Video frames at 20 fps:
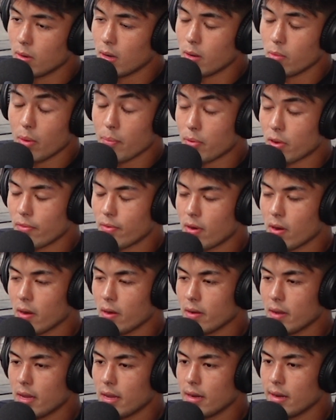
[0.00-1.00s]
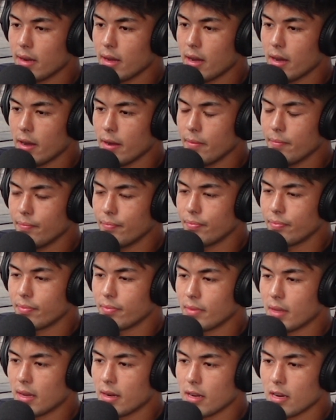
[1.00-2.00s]
went pretty far, and
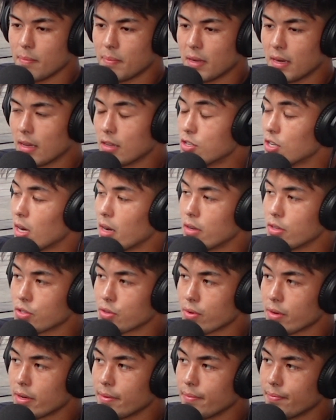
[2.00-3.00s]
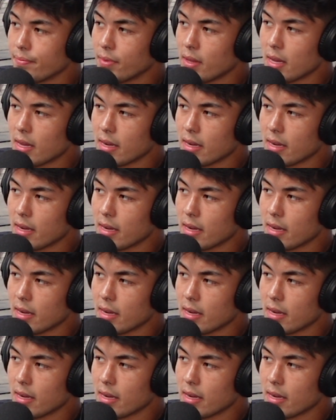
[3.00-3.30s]
ended up getting a jaw injury.